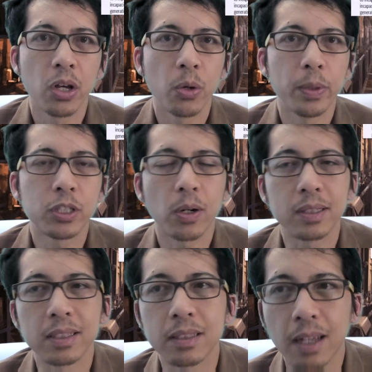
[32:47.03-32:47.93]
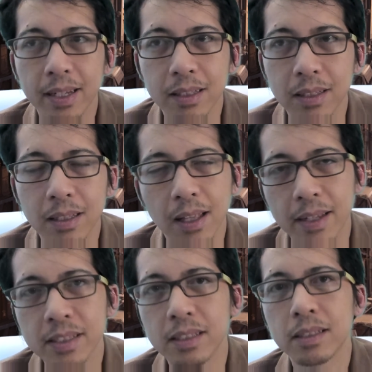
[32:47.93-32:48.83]
which are decidedly
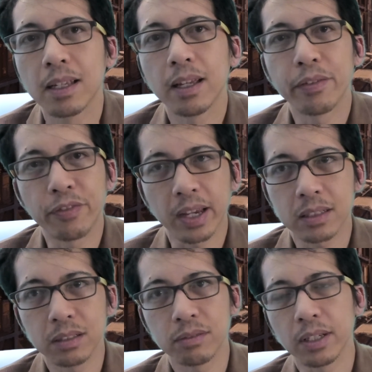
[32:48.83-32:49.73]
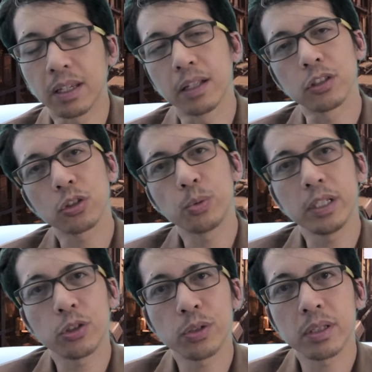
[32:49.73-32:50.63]
less effective against
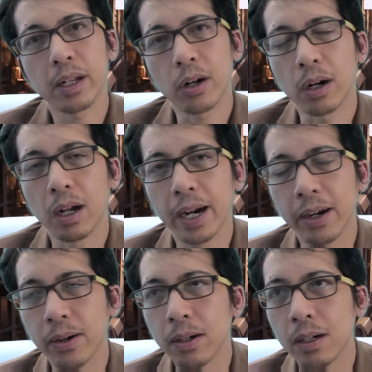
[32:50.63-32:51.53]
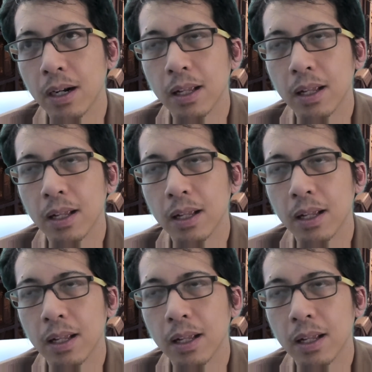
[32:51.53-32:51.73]
creatures that are higher